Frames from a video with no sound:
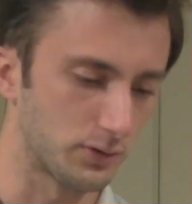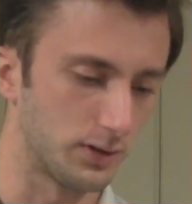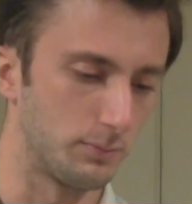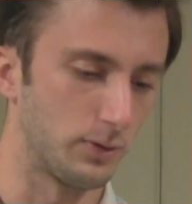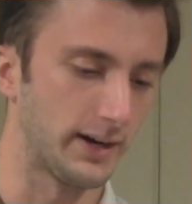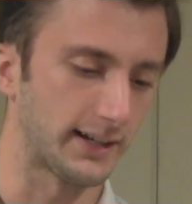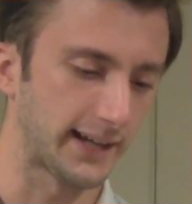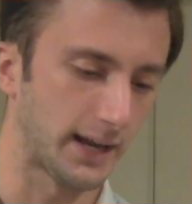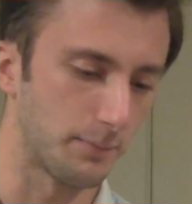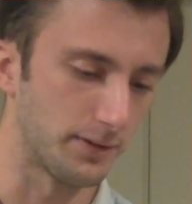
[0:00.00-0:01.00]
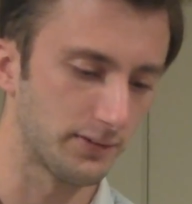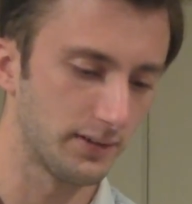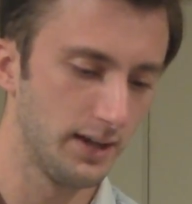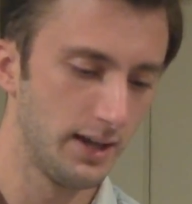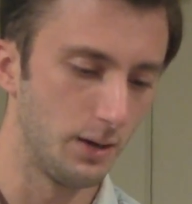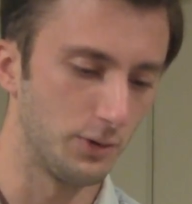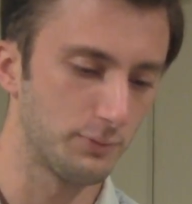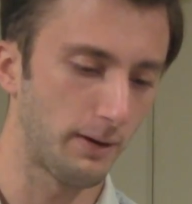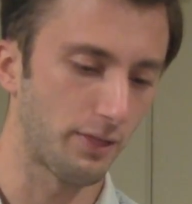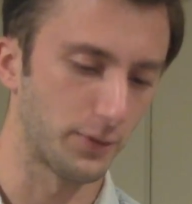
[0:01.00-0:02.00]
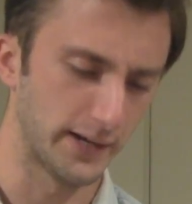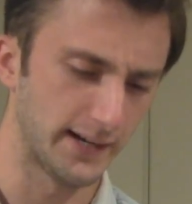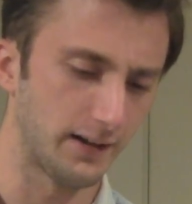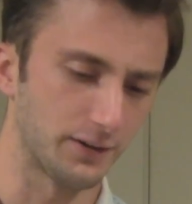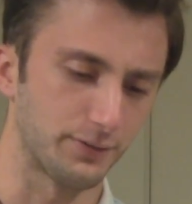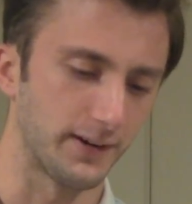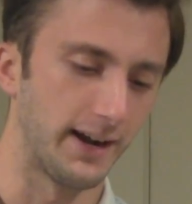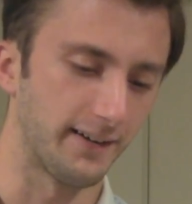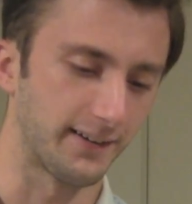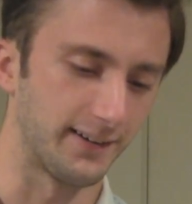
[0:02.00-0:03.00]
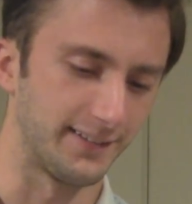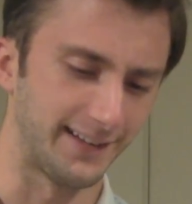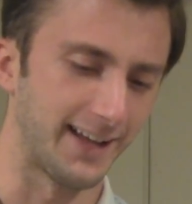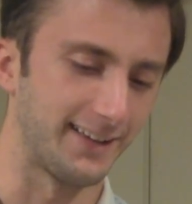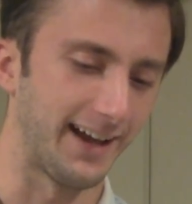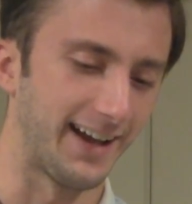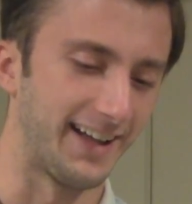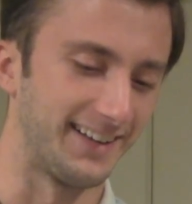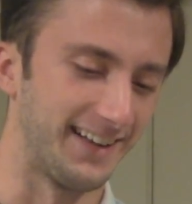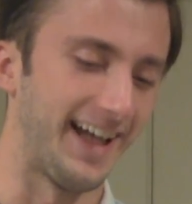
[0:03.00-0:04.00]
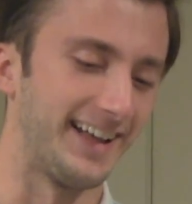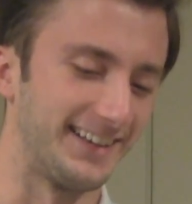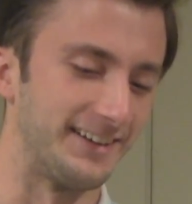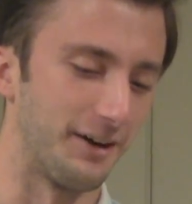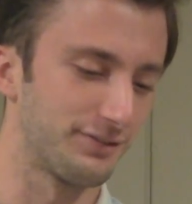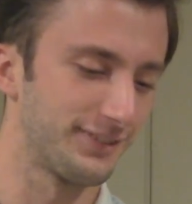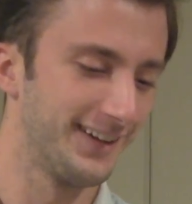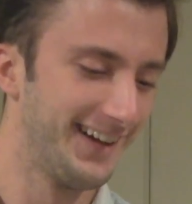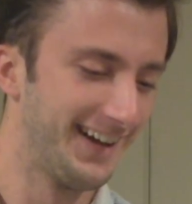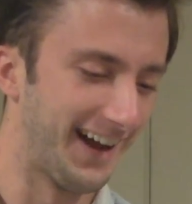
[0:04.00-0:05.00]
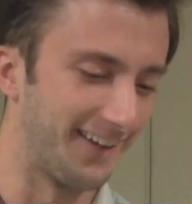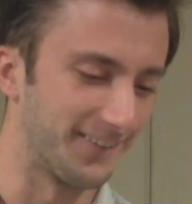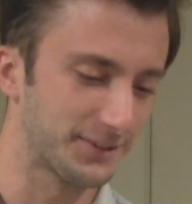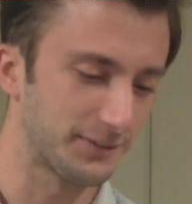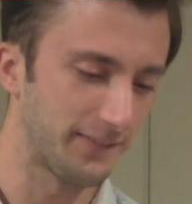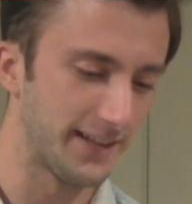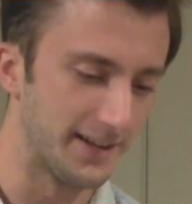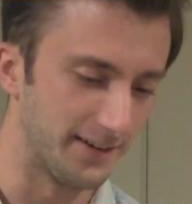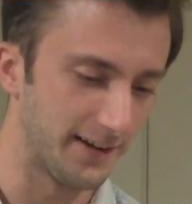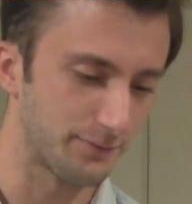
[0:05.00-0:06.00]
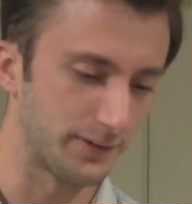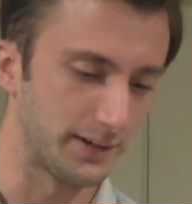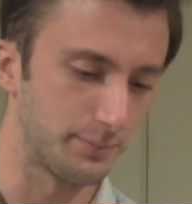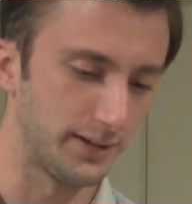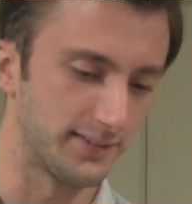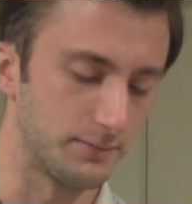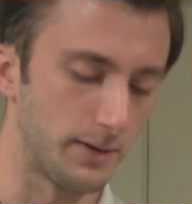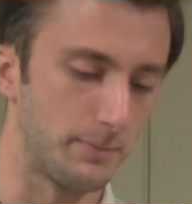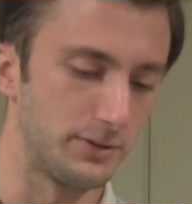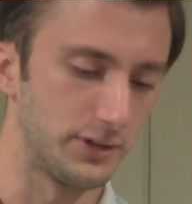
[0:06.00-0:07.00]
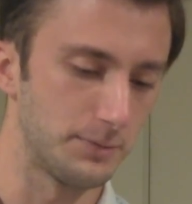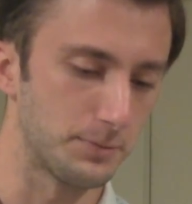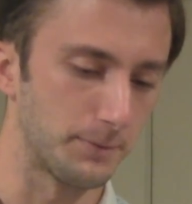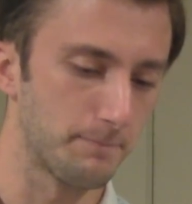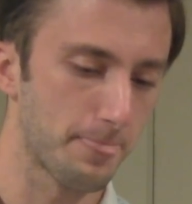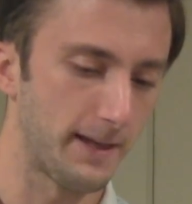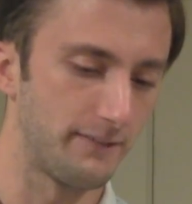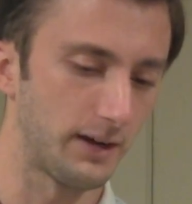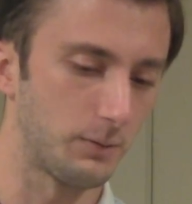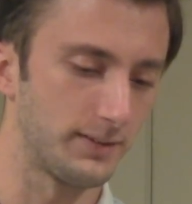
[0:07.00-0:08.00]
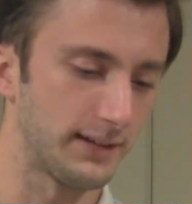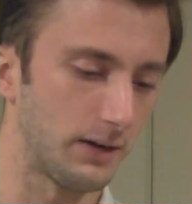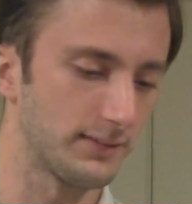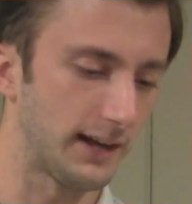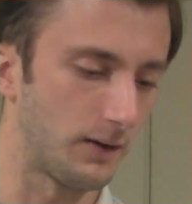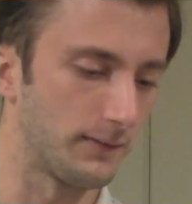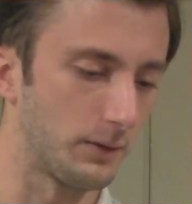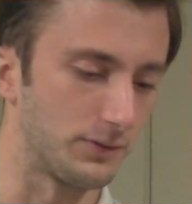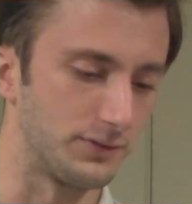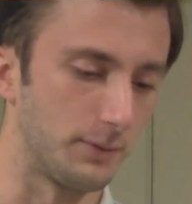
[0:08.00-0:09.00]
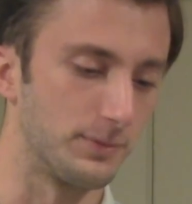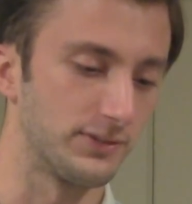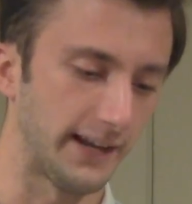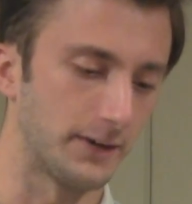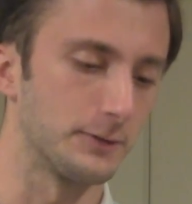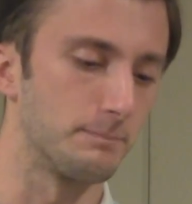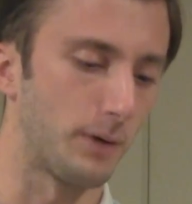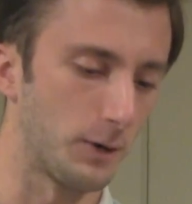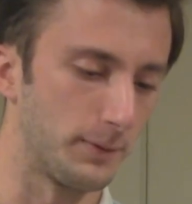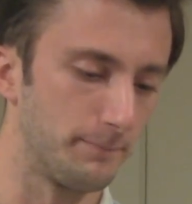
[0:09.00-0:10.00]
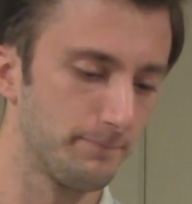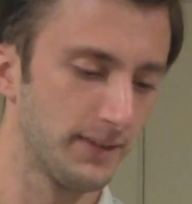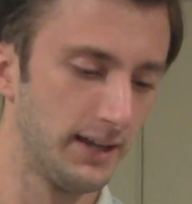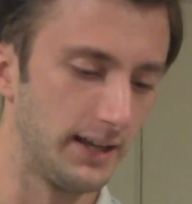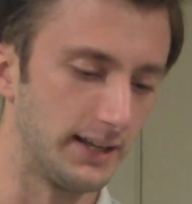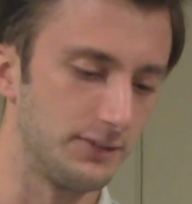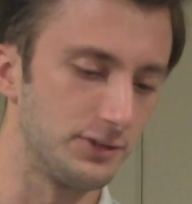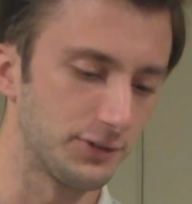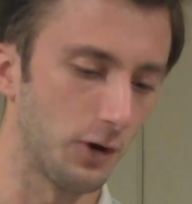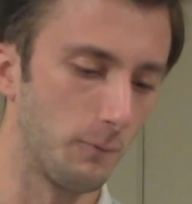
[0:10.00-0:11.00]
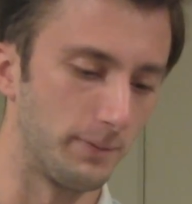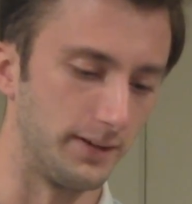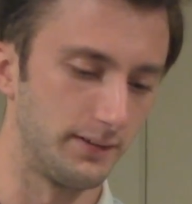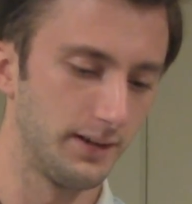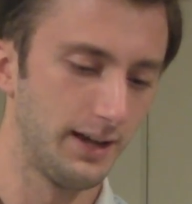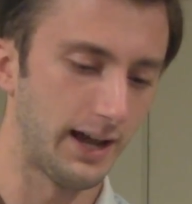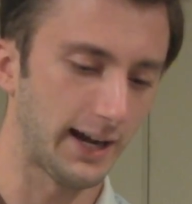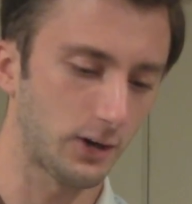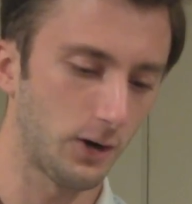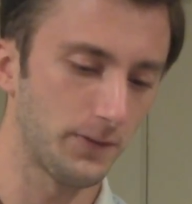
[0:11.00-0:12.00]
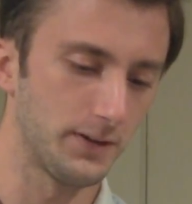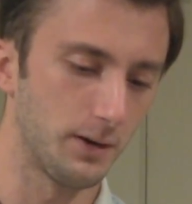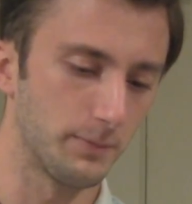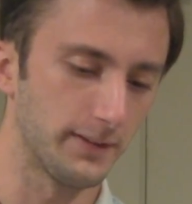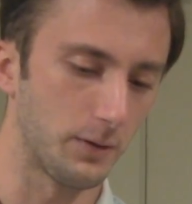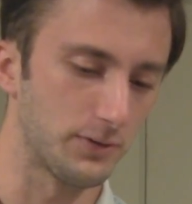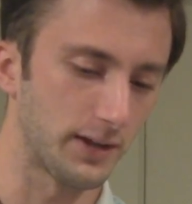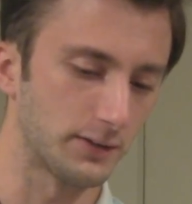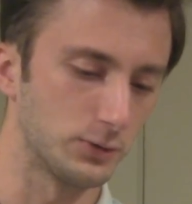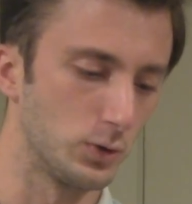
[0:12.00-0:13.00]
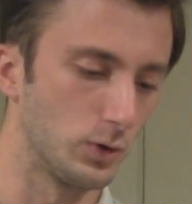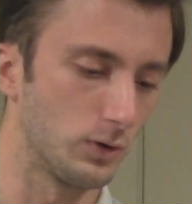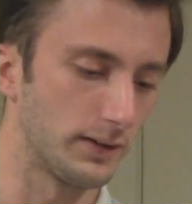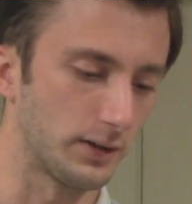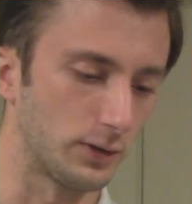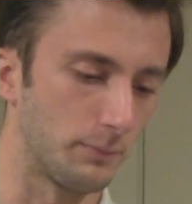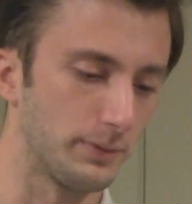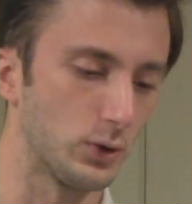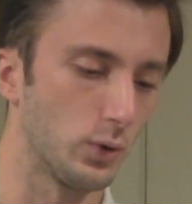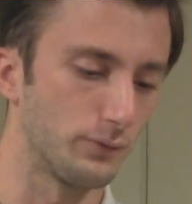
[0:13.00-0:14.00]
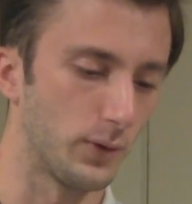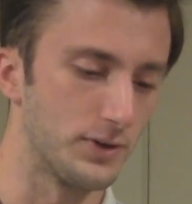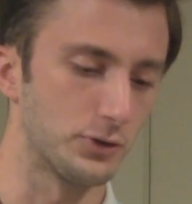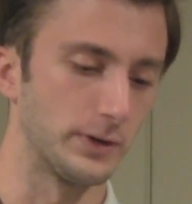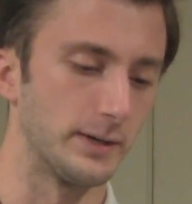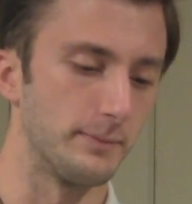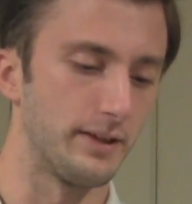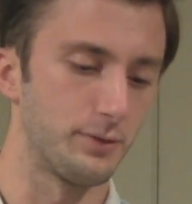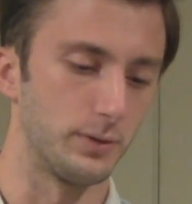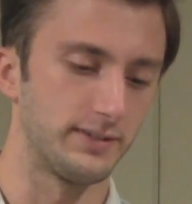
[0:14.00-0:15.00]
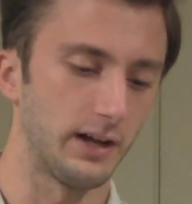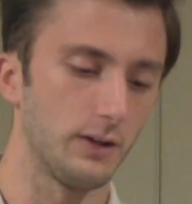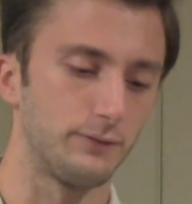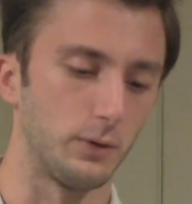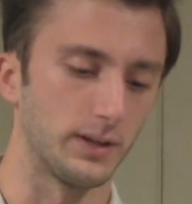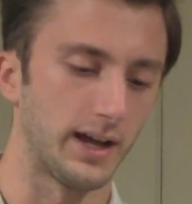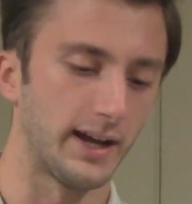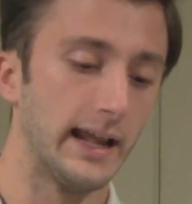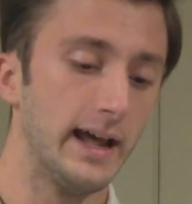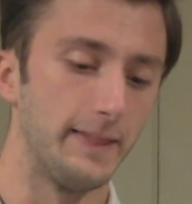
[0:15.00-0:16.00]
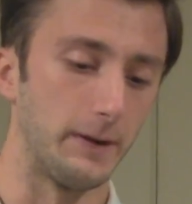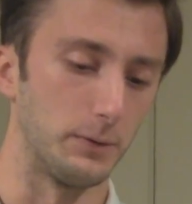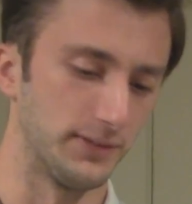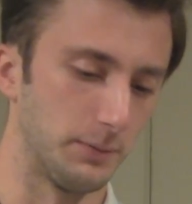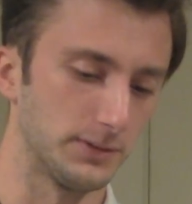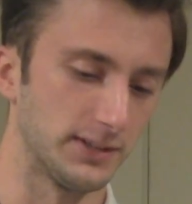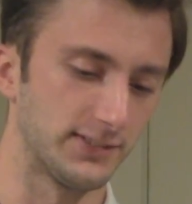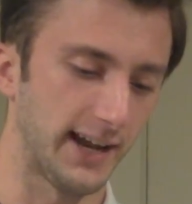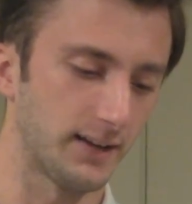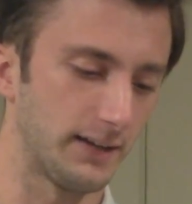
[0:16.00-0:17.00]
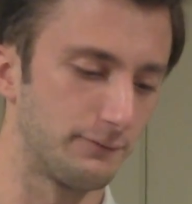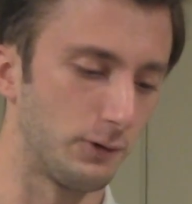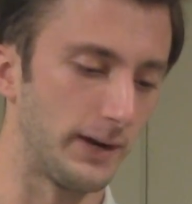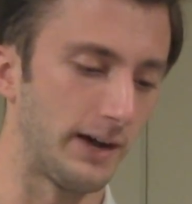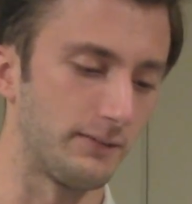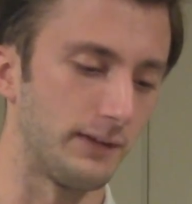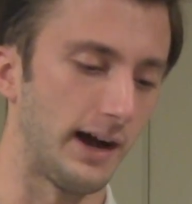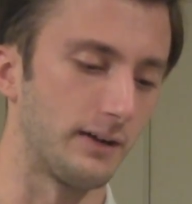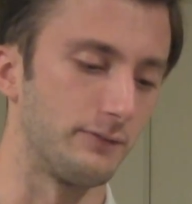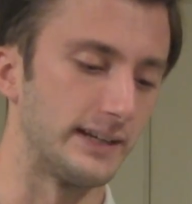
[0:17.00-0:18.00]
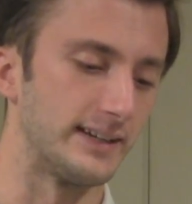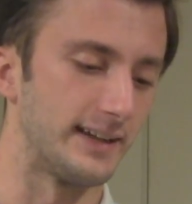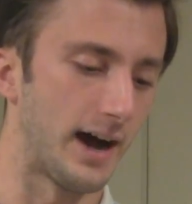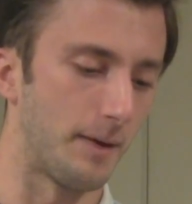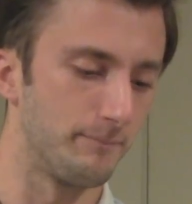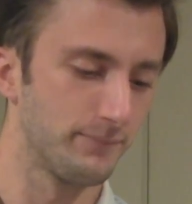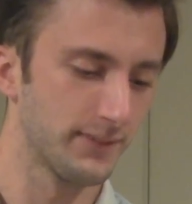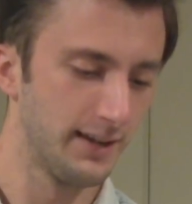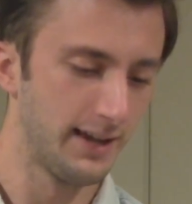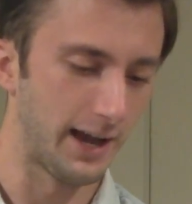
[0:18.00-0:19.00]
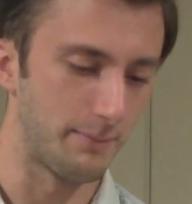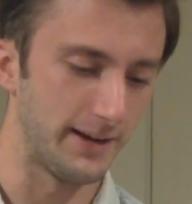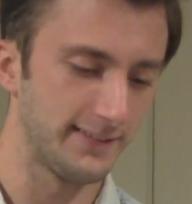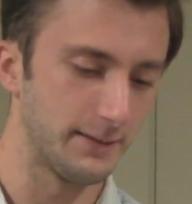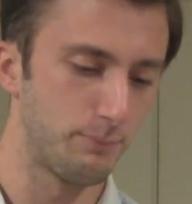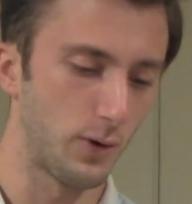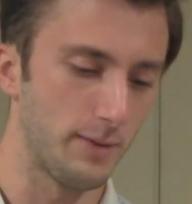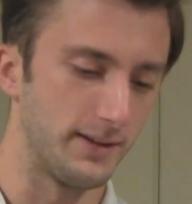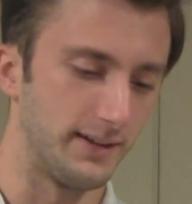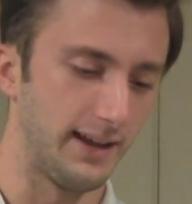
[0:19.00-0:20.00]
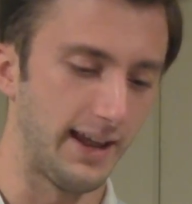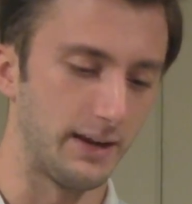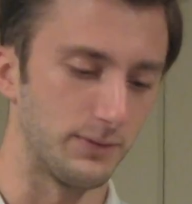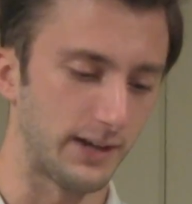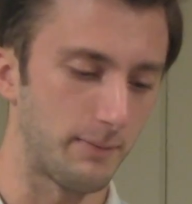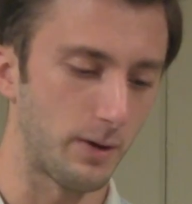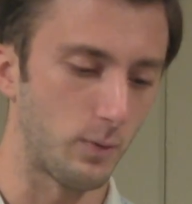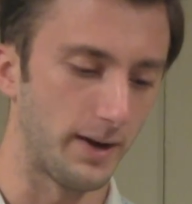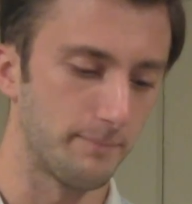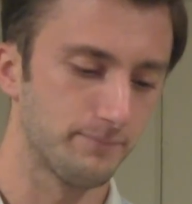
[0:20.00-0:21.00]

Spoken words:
Club right on campus. It was about $30 for a haircut, and I had enough. I looked around the internet for any place that might be cheaper. I found one downtown that was dubbed Standard Barber. It had just opened. I called the number that was on Google, and a grumbly old voice greeted me through a telephone line that resembled a satellite phone out of Vietnam. I made the appointment, and it was on my way.